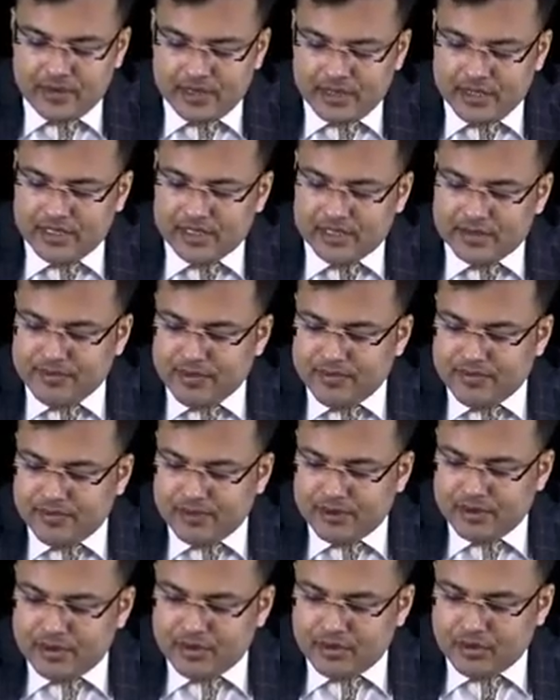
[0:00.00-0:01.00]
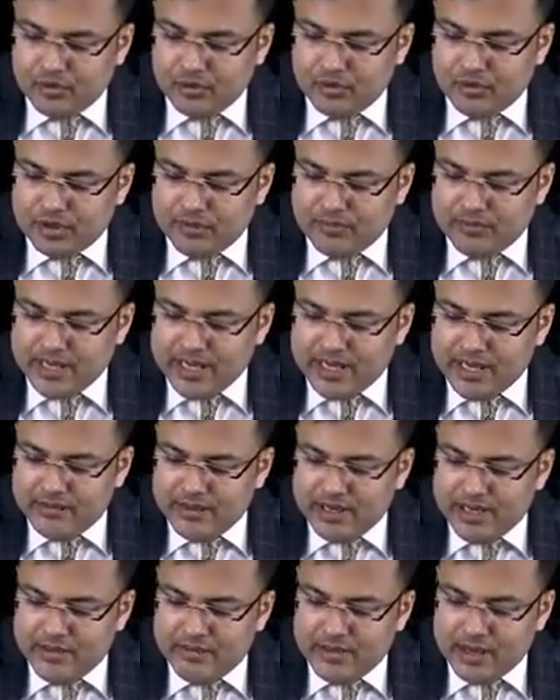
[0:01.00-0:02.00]
it is preferred over barium
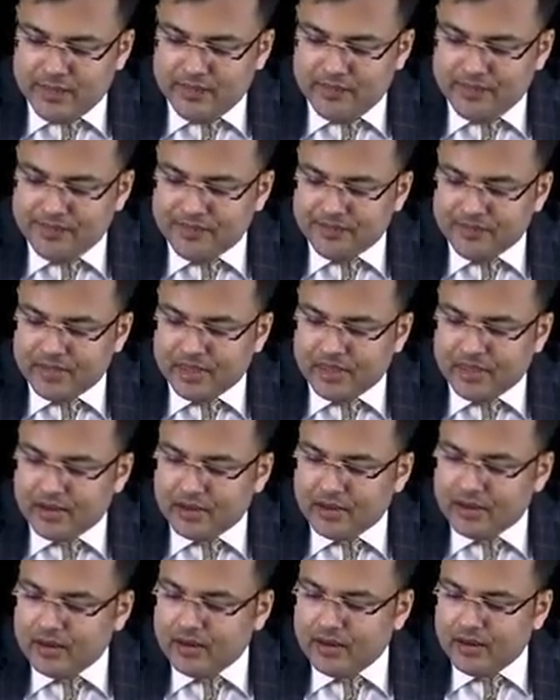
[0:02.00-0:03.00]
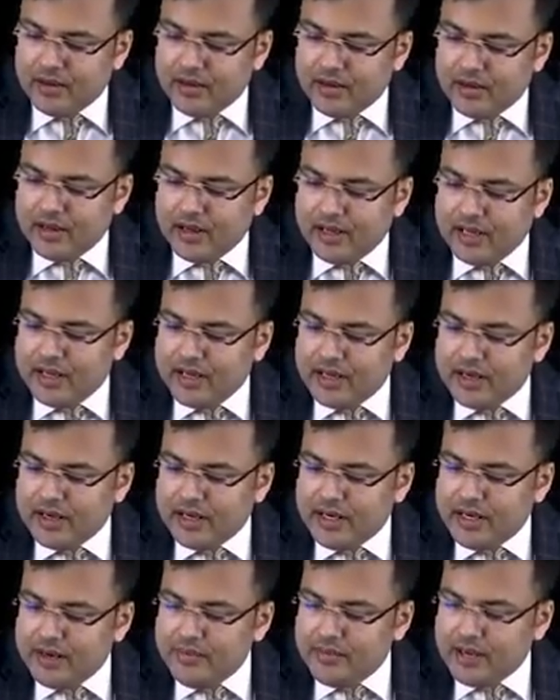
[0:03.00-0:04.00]
enema. Air
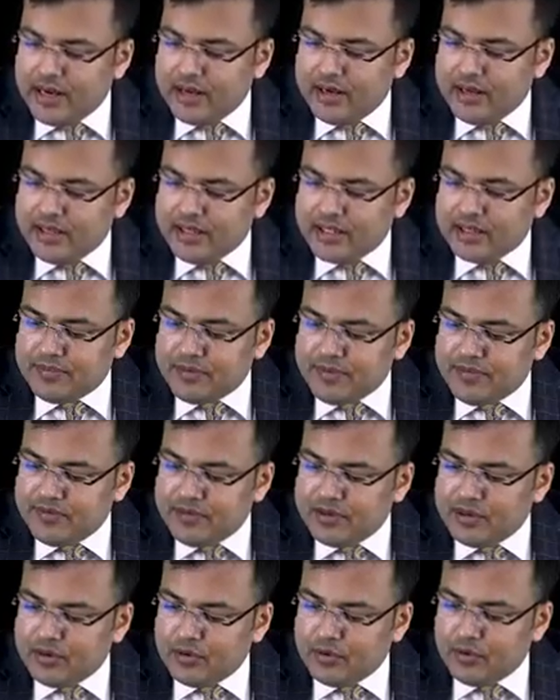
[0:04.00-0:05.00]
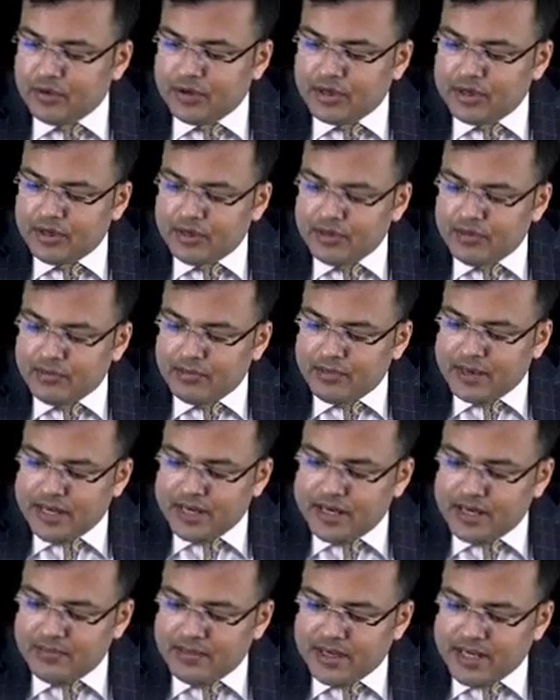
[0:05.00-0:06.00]
enema, it is preferred over
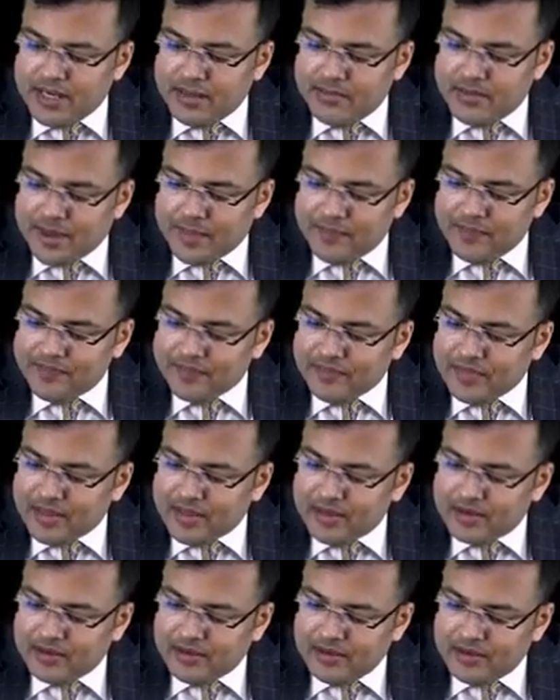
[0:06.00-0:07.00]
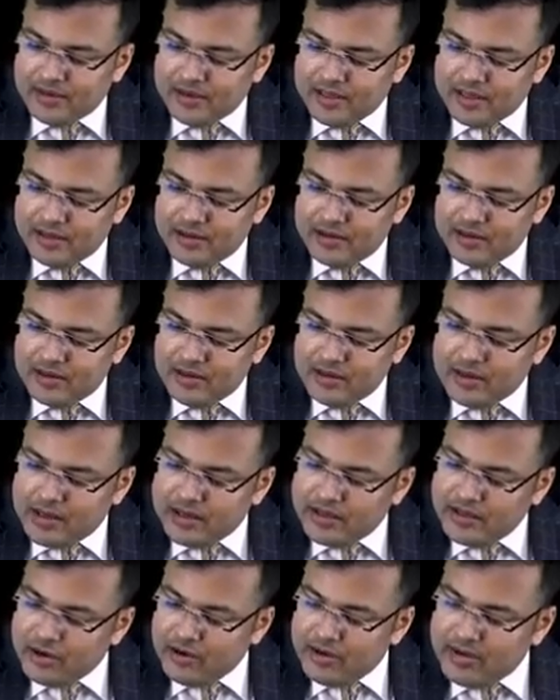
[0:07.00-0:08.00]
barium enema. Clear?
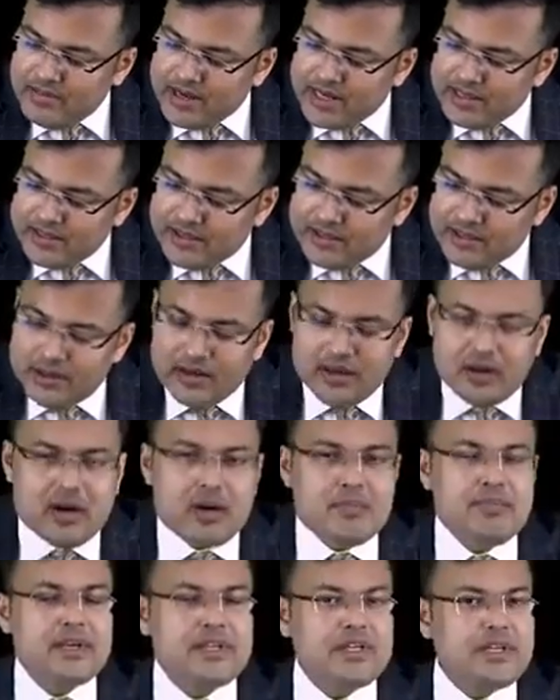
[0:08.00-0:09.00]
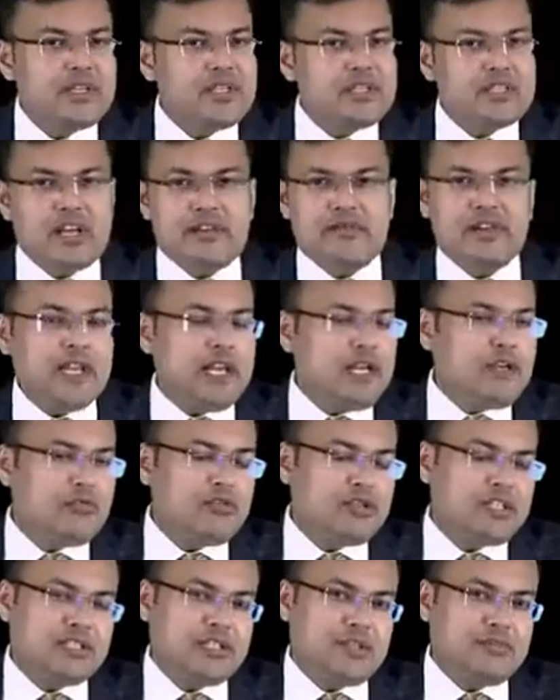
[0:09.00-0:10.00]
Now imagine a patient is having
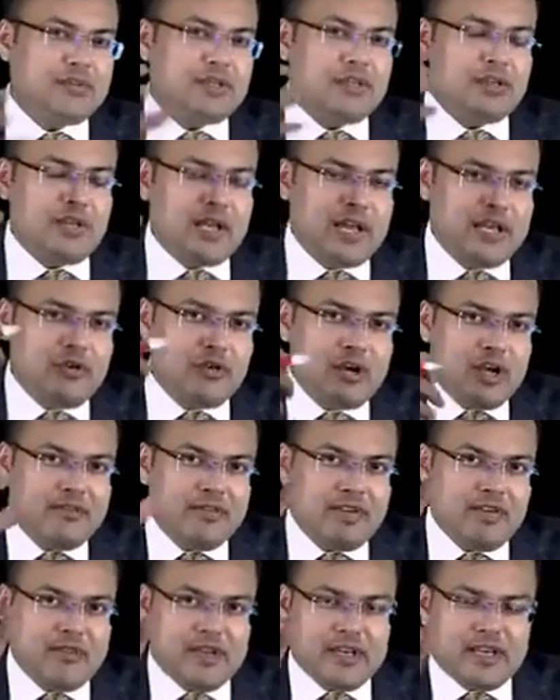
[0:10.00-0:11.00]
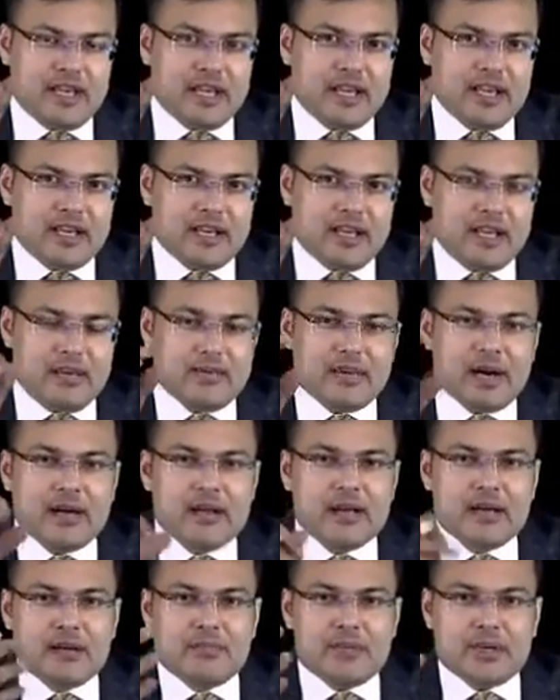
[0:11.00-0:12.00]
intussusception and you have given air enema,
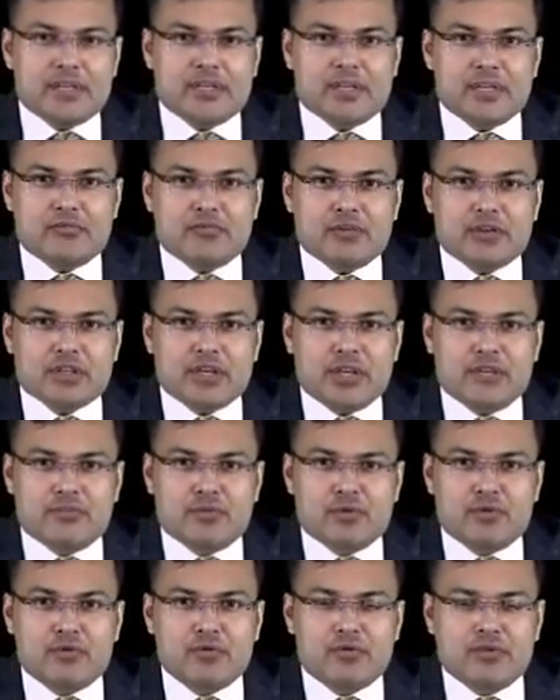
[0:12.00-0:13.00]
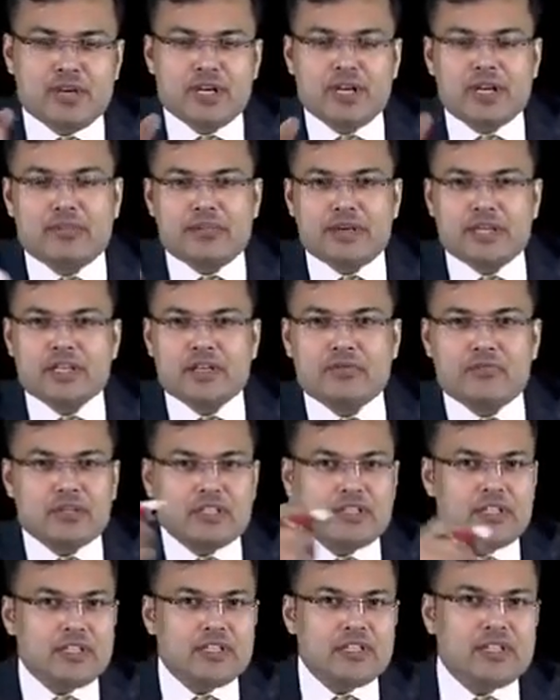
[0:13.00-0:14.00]
patient was improved, patient
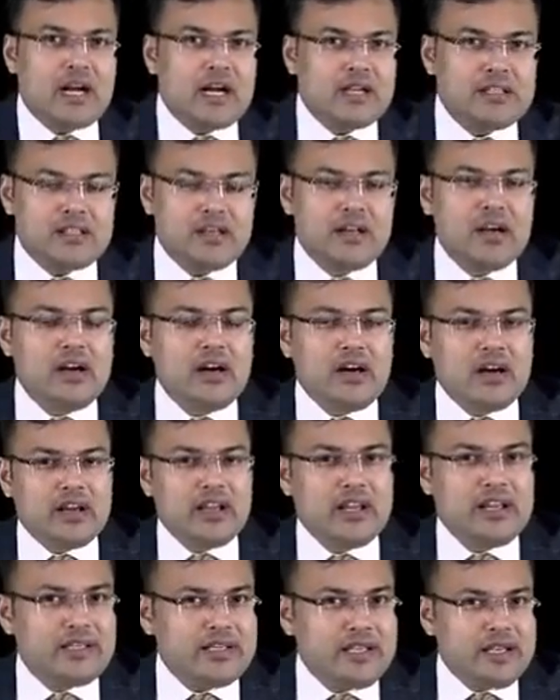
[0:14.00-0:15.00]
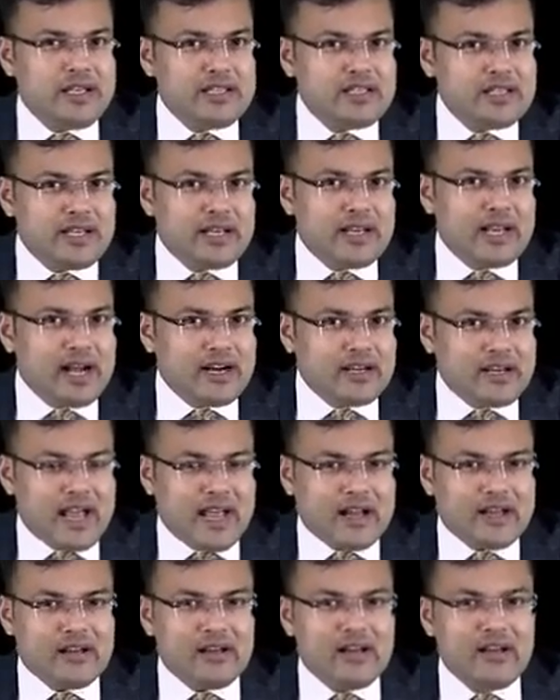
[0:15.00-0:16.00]
was discharged. Again there is an
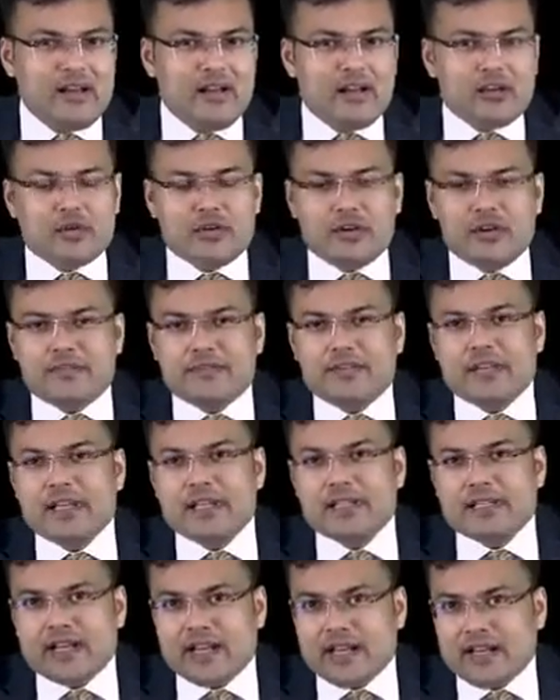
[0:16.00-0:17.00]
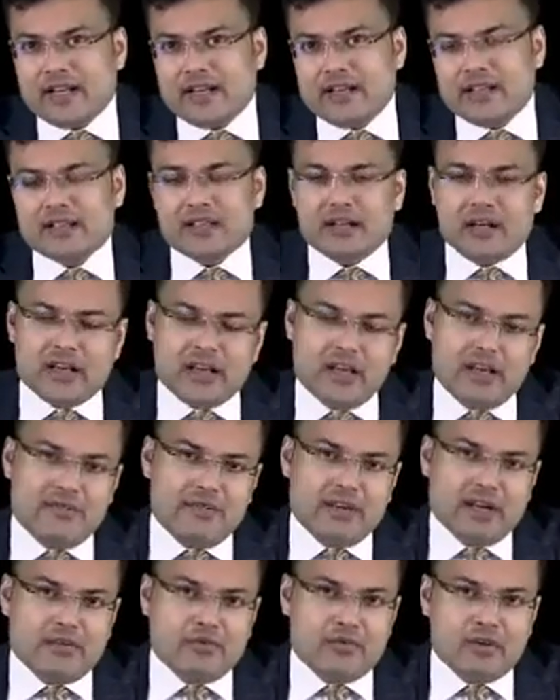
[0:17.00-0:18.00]
attack. So if there is recurrence, again
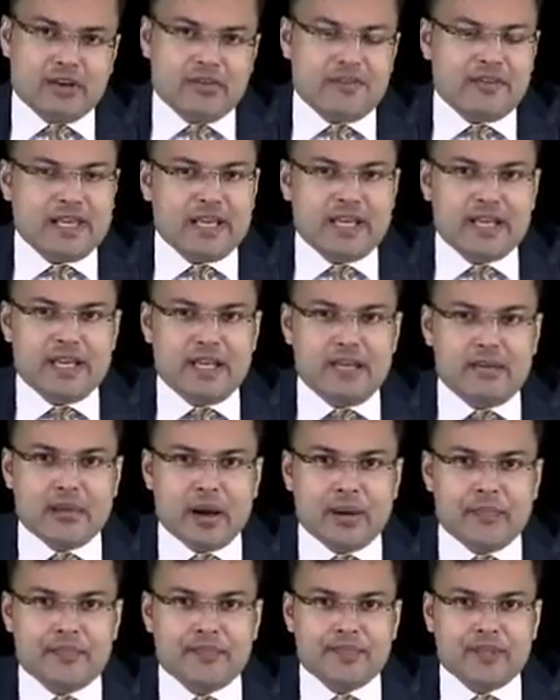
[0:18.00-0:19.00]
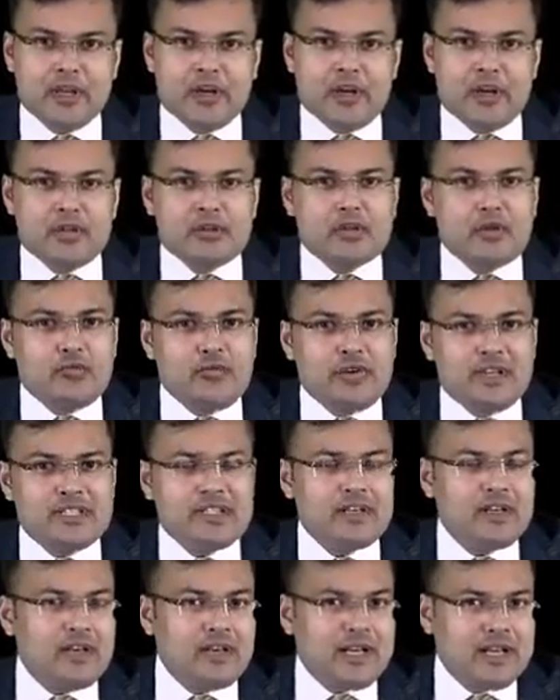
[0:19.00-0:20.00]
we have to give air enema. So which
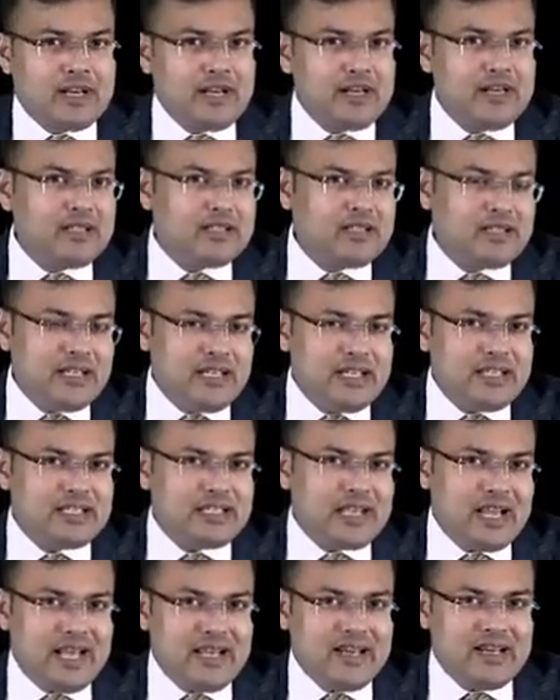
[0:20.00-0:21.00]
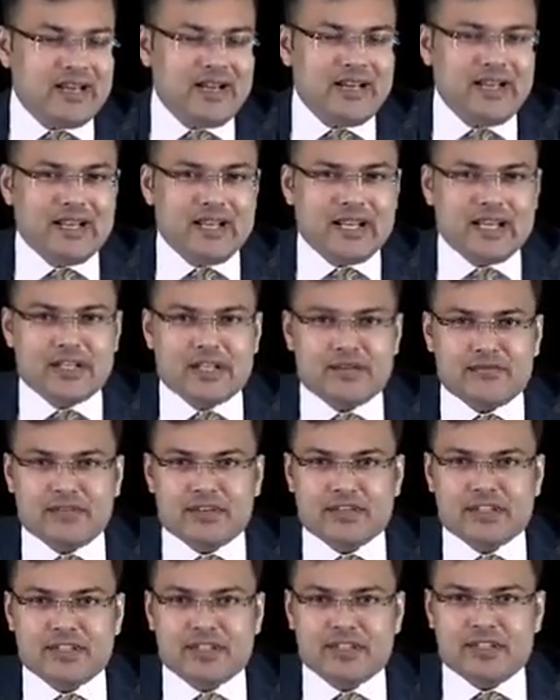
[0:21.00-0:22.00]
recurrence is an indication
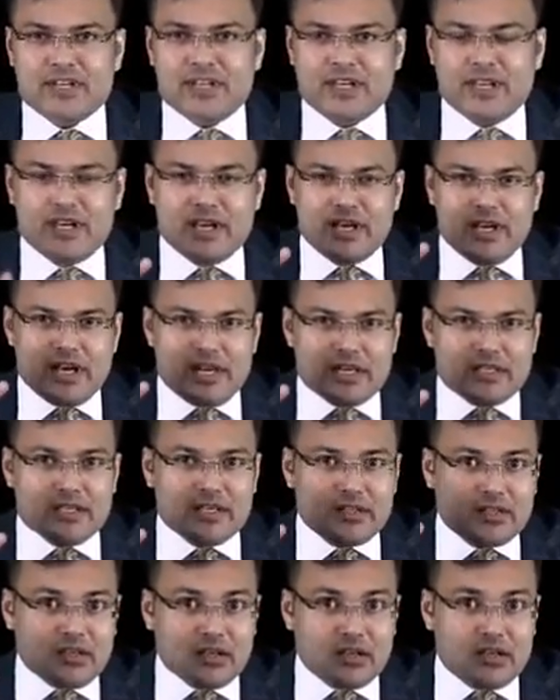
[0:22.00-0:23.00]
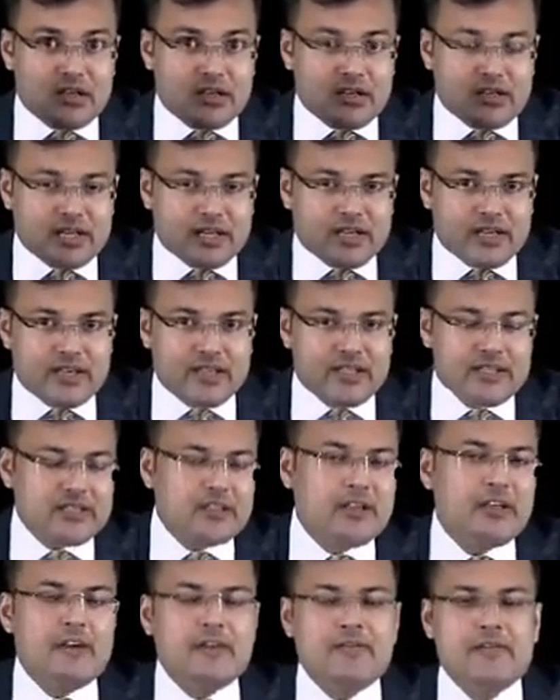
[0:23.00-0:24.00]
for surgery? Is the third recurrence
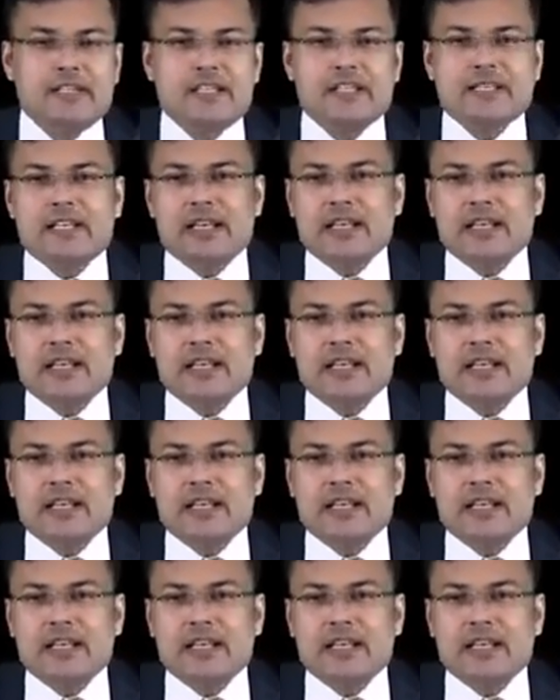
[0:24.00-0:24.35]
which is